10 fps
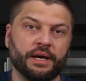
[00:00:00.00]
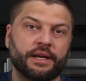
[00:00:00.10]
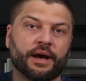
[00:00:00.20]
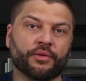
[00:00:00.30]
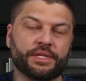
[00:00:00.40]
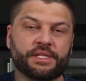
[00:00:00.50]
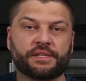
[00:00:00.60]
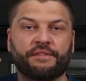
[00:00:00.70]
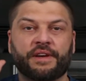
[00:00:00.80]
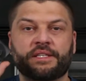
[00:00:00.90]
Now, this is
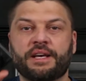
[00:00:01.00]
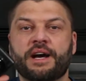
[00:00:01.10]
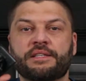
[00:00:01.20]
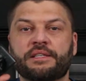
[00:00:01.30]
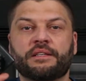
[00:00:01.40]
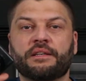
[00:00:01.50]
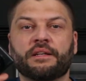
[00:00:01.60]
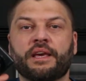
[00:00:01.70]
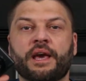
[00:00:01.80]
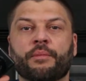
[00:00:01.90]
a fantastic little
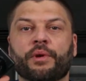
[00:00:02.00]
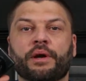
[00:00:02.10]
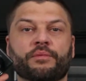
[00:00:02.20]
camera.